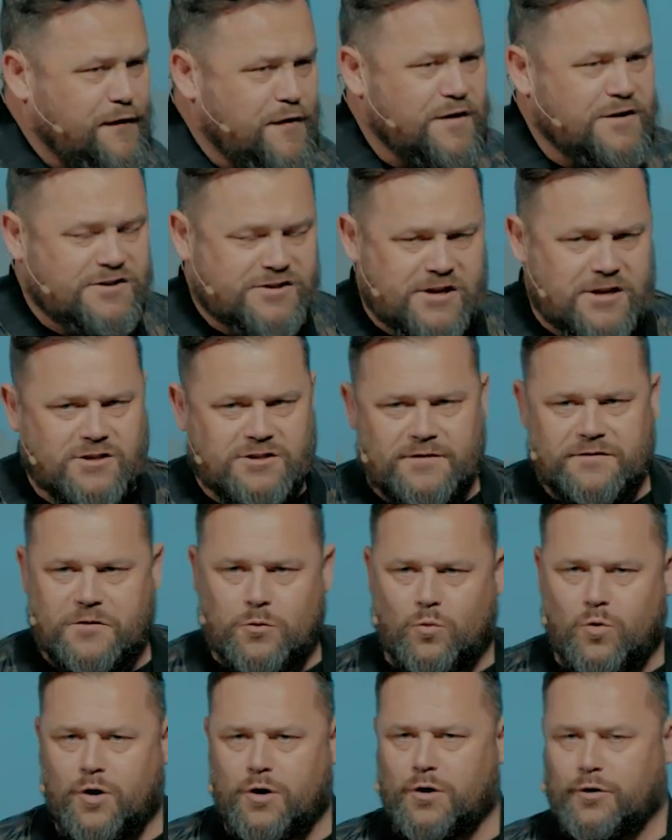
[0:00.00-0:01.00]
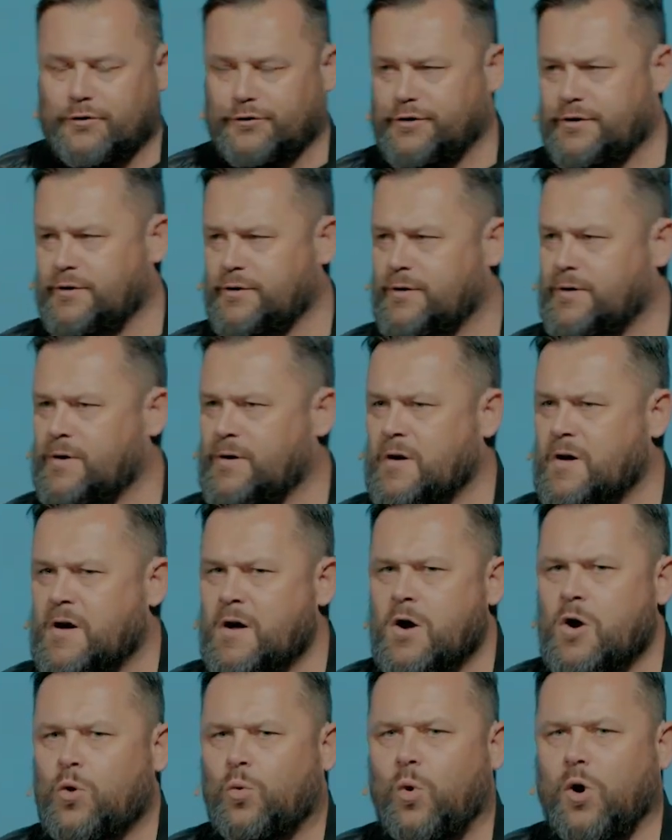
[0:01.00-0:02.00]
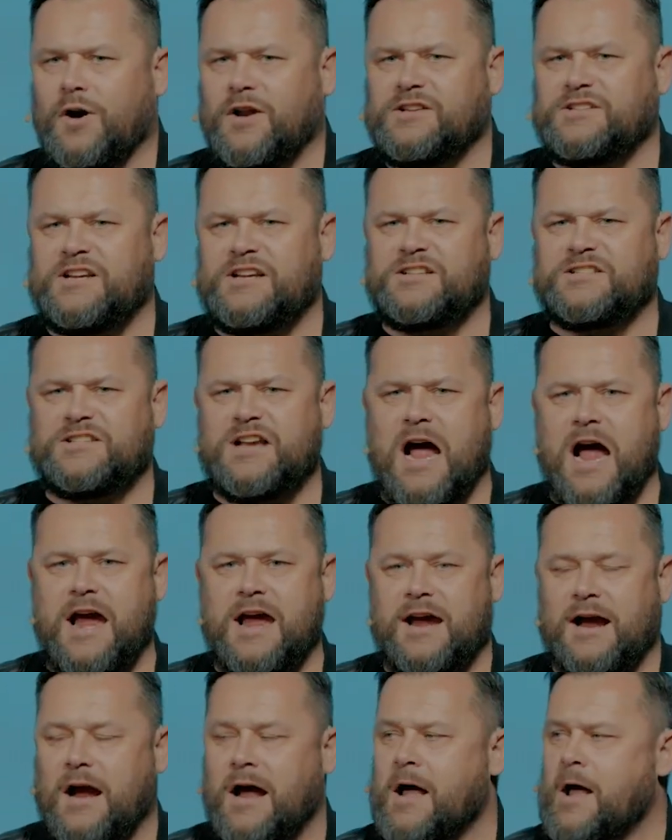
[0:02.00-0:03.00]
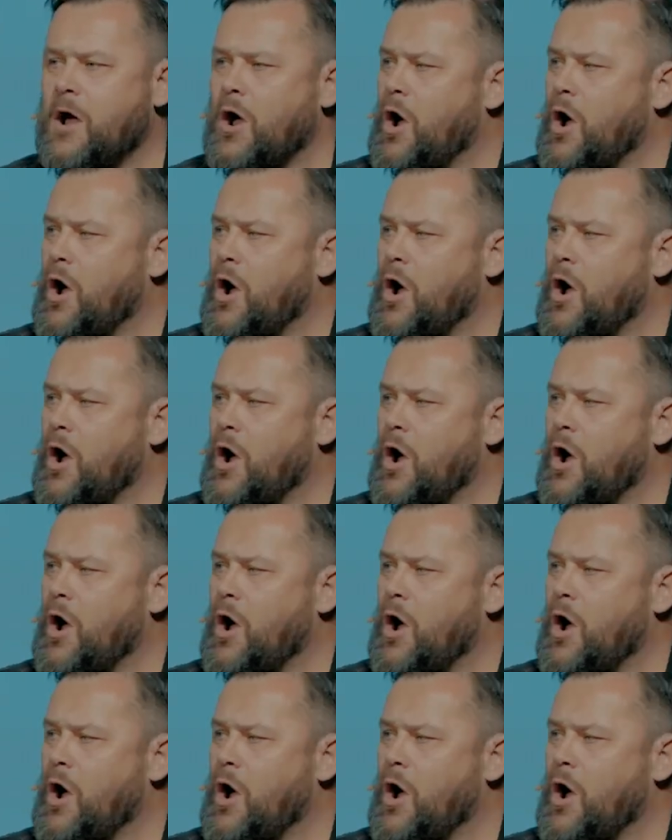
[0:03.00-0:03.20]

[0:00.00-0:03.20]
for the sins of the world." What is he saying?